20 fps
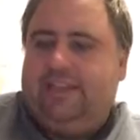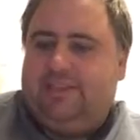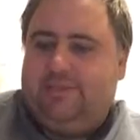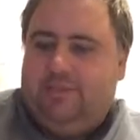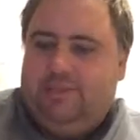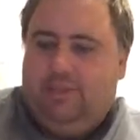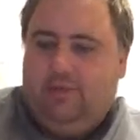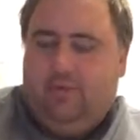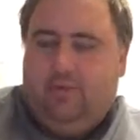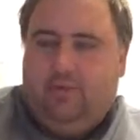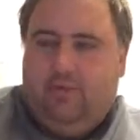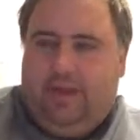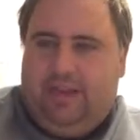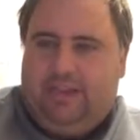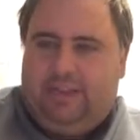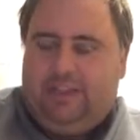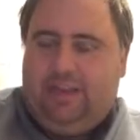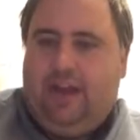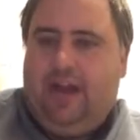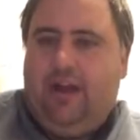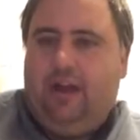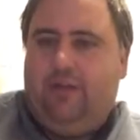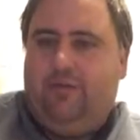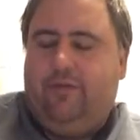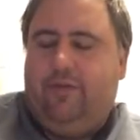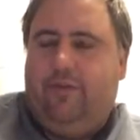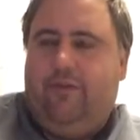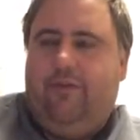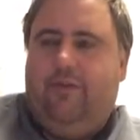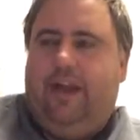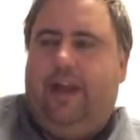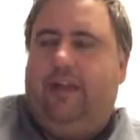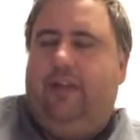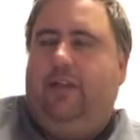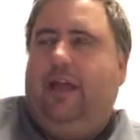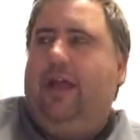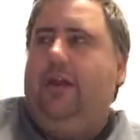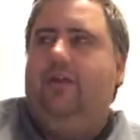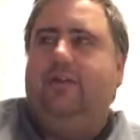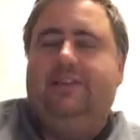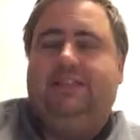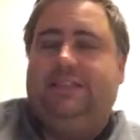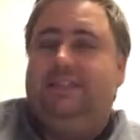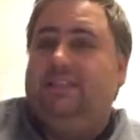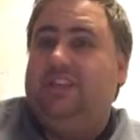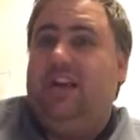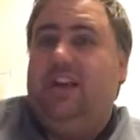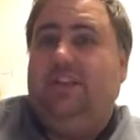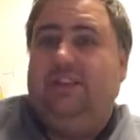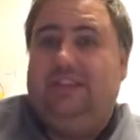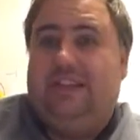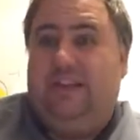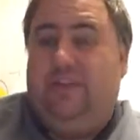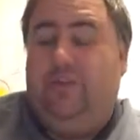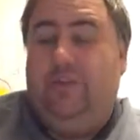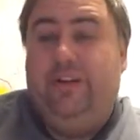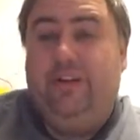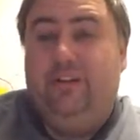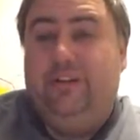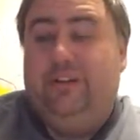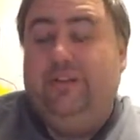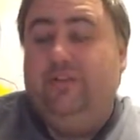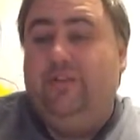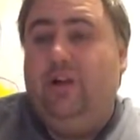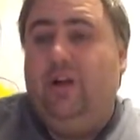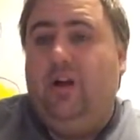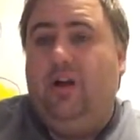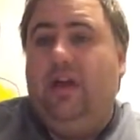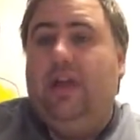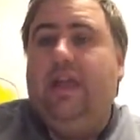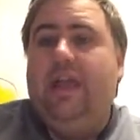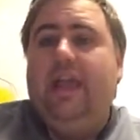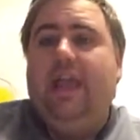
to be there with my child for the final hours? This child's not going to live long.